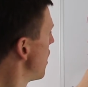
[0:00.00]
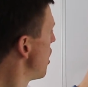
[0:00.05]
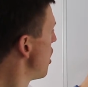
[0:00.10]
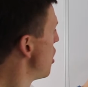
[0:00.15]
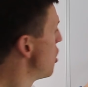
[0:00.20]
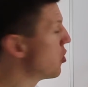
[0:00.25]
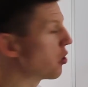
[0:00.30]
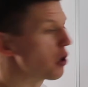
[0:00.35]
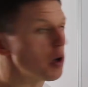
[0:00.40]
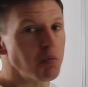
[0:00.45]

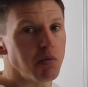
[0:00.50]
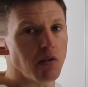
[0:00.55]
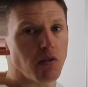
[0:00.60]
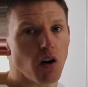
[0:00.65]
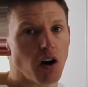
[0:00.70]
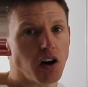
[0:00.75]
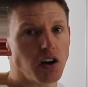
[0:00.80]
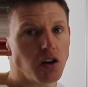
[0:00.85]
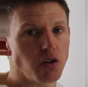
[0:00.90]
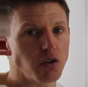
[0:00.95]
Who can
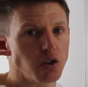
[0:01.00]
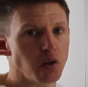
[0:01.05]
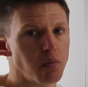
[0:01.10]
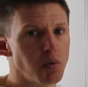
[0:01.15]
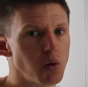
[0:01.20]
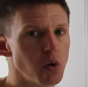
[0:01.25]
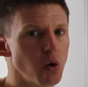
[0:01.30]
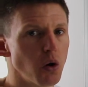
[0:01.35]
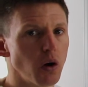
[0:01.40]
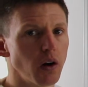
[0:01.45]
provide you
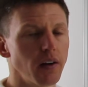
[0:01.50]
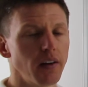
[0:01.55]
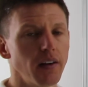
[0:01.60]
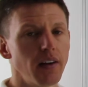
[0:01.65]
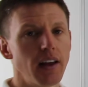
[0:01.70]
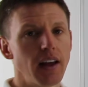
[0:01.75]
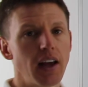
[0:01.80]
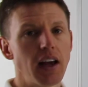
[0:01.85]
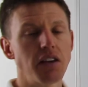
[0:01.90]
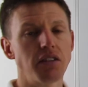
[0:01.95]
support?
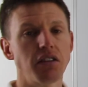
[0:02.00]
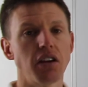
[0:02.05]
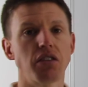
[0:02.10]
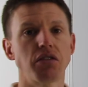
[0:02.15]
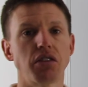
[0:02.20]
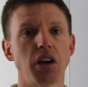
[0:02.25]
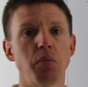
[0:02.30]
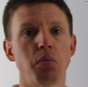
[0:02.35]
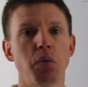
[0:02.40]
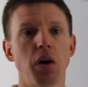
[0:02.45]
Is there
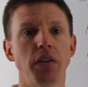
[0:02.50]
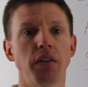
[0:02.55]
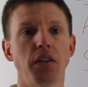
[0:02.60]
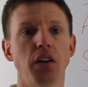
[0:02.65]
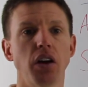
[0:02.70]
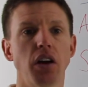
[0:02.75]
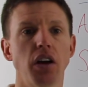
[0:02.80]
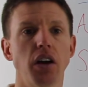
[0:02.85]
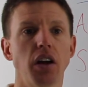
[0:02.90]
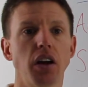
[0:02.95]
someone
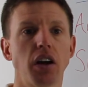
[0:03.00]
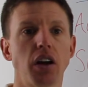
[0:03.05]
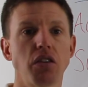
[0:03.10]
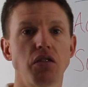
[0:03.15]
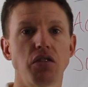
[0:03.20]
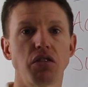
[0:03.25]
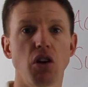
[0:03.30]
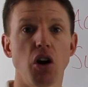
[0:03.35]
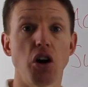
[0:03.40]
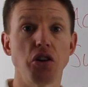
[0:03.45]
that can
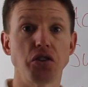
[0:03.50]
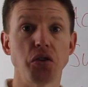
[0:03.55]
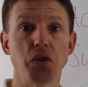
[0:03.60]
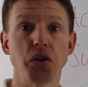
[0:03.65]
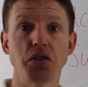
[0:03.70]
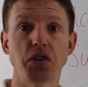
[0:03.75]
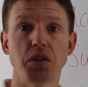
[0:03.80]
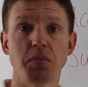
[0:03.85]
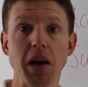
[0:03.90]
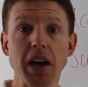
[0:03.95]
start
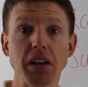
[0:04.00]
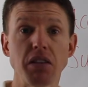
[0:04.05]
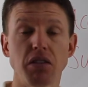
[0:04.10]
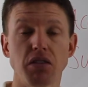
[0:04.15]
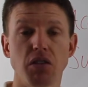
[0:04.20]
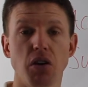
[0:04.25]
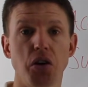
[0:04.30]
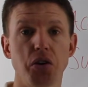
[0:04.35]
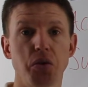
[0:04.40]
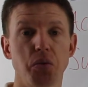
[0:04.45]
doing some
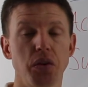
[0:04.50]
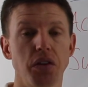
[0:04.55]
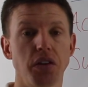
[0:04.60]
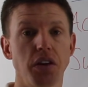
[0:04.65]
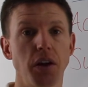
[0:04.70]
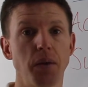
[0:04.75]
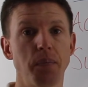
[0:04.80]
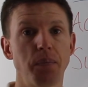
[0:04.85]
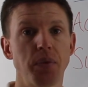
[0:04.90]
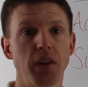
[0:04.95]
exercise with
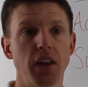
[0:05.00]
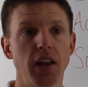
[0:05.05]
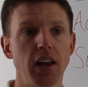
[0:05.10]
you?